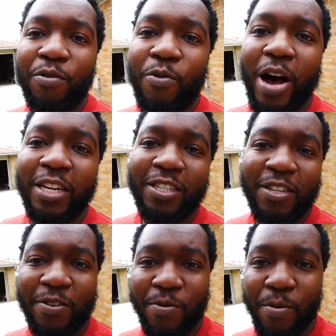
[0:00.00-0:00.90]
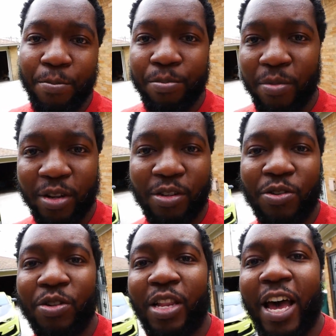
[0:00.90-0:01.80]
watching. Make sure
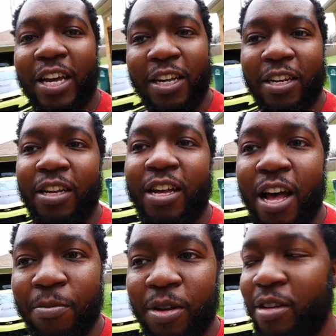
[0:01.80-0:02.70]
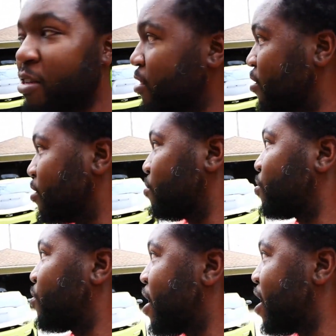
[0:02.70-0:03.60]
you like, comment,
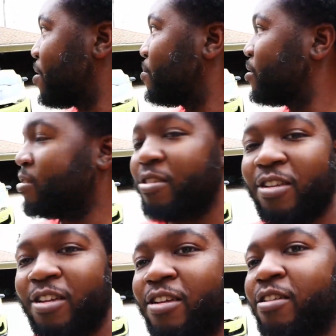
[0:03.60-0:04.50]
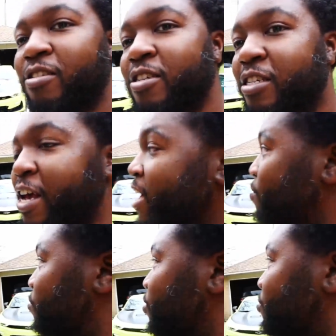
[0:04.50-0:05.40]
subscribe. These
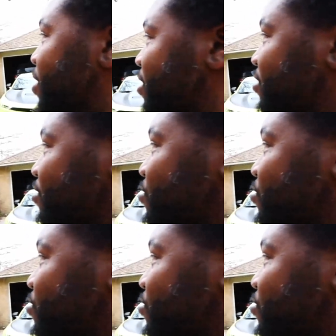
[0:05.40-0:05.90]
animals, man. It's a